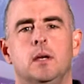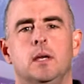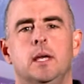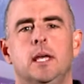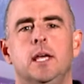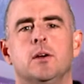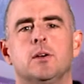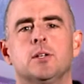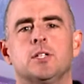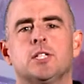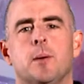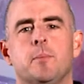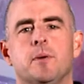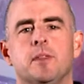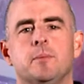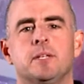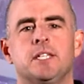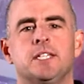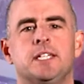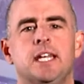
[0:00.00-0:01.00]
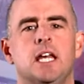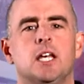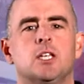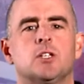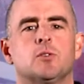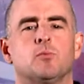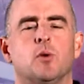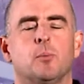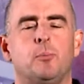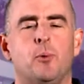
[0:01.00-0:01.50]
Here are some of the
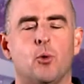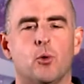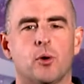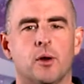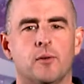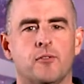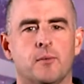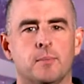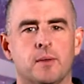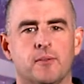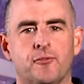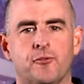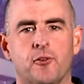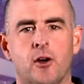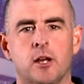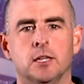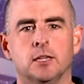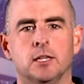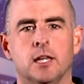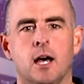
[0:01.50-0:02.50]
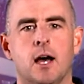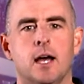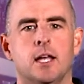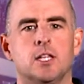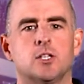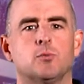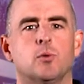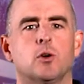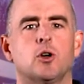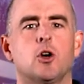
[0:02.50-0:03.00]
mistakes reported from the front
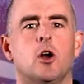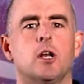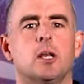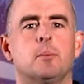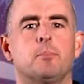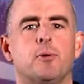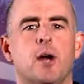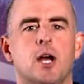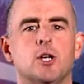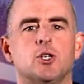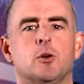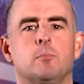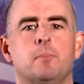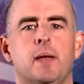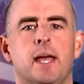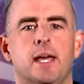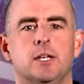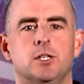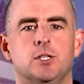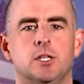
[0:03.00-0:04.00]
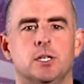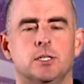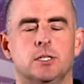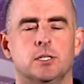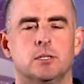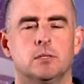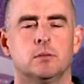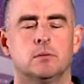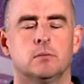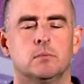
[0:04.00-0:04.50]
lines regarding pressure
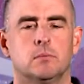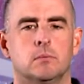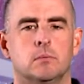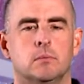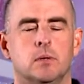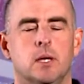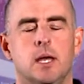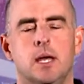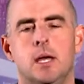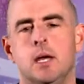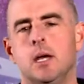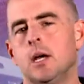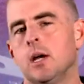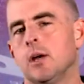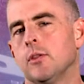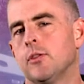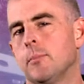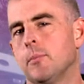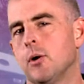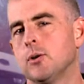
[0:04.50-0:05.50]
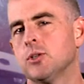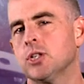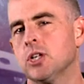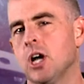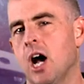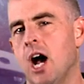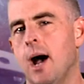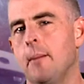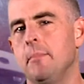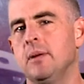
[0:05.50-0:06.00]
bandages. The most
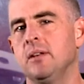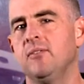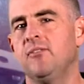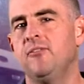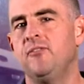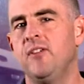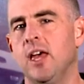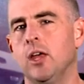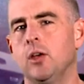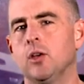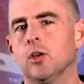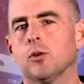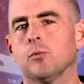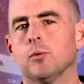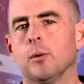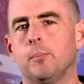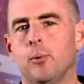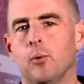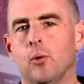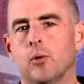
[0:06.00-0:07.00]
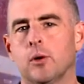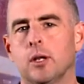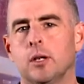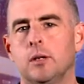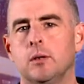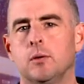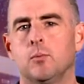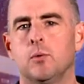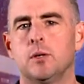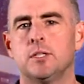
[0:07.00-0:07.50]
common failure reported
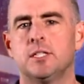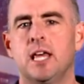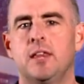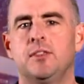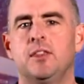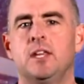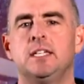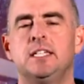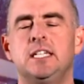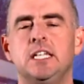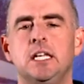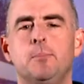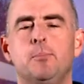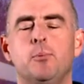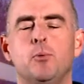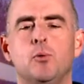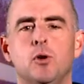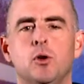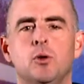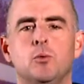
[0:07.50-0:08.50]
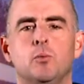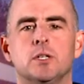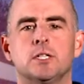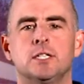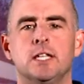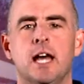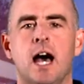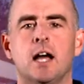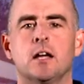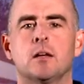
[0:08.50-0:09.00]
was that the deep wound was
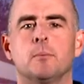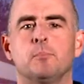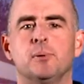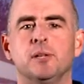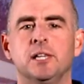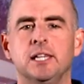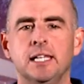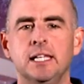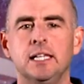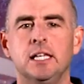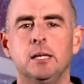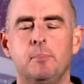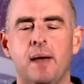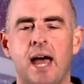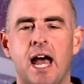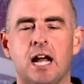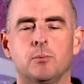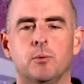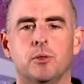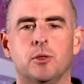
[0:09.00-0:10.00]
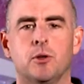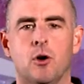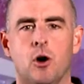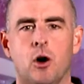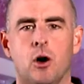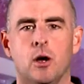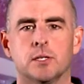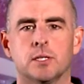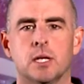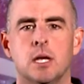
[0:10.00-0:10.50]
not completely packed with
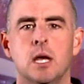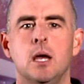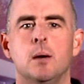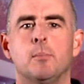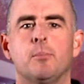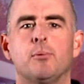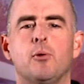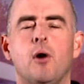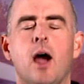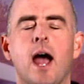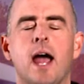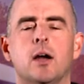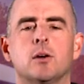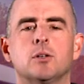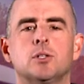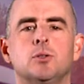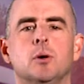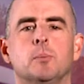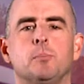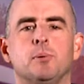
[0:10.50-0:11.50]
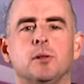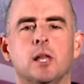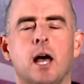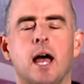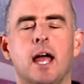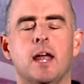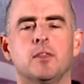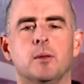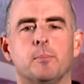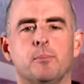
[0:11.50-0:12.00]
gauze prior to
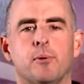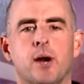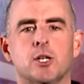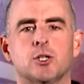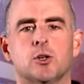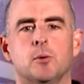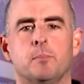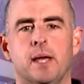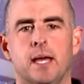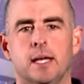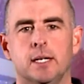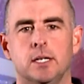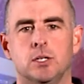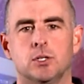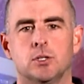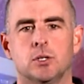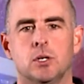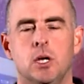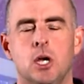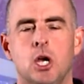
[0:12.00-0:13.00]
applying the pressure bandage.